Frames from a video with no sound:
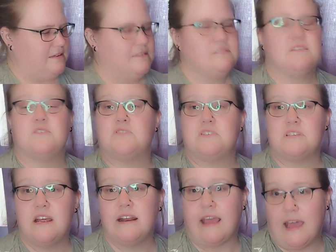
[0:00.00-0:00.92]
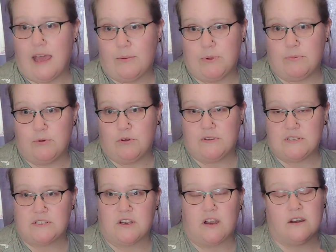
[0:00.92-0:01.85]
So she's not a happy movie
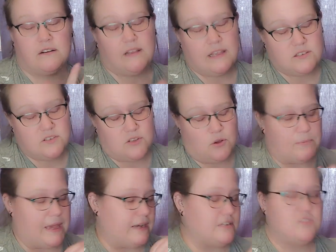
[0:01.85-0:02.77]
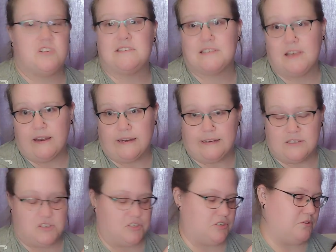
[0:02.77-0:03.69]
star. Like so many, she's got
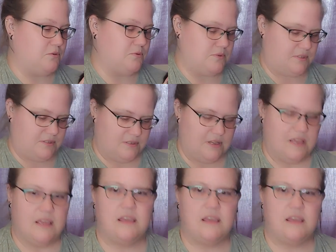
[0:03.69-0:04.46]
issues.